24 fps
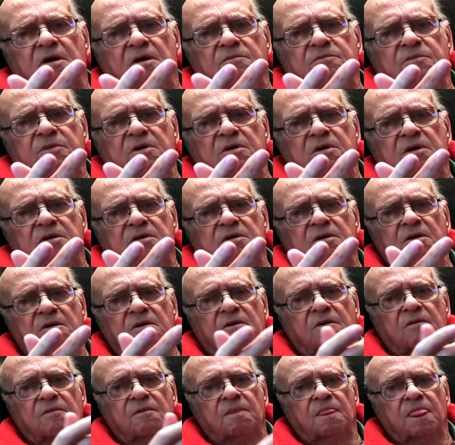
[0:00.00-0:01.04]
up
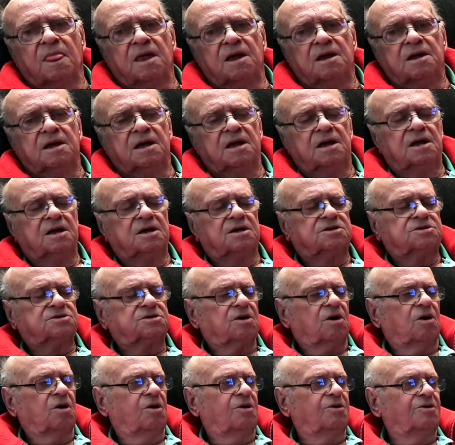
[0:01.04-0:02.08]
here,
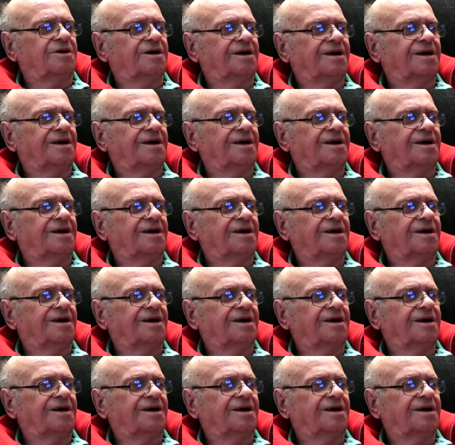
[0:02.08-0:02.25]
So